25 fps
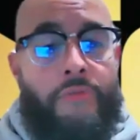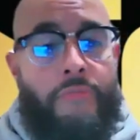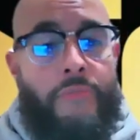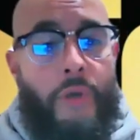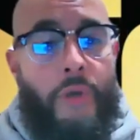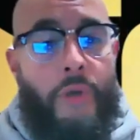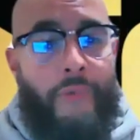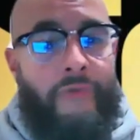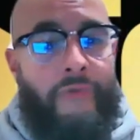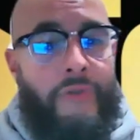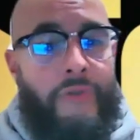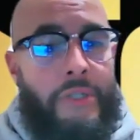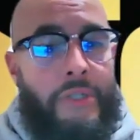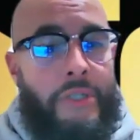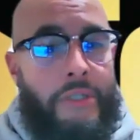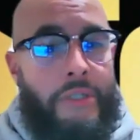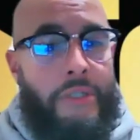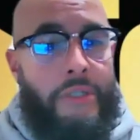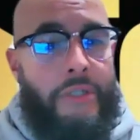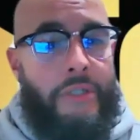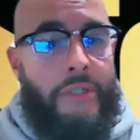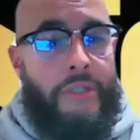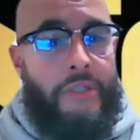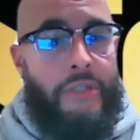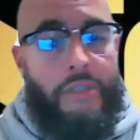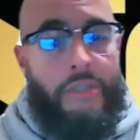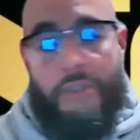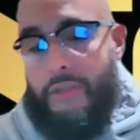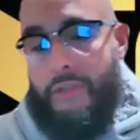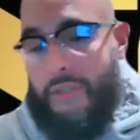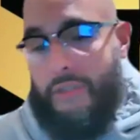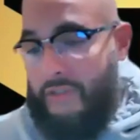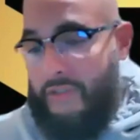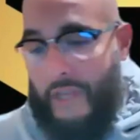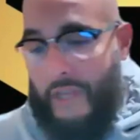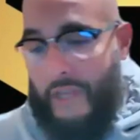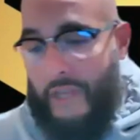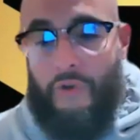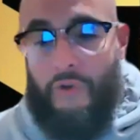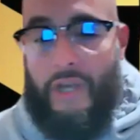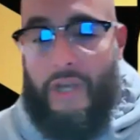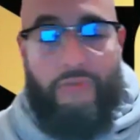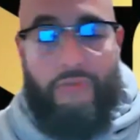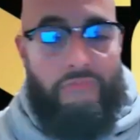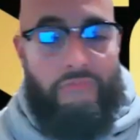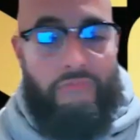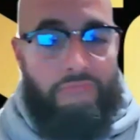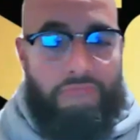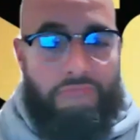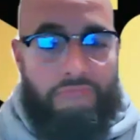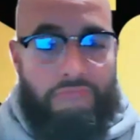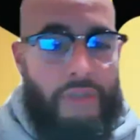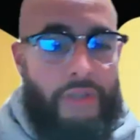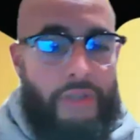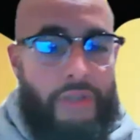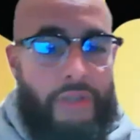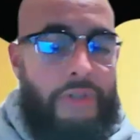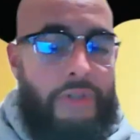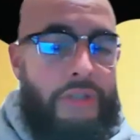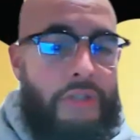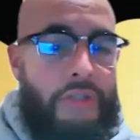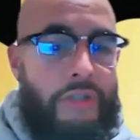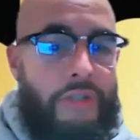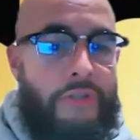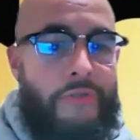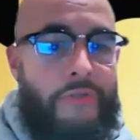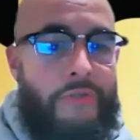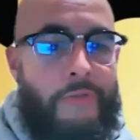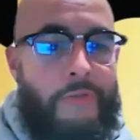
hopefully the same way in return.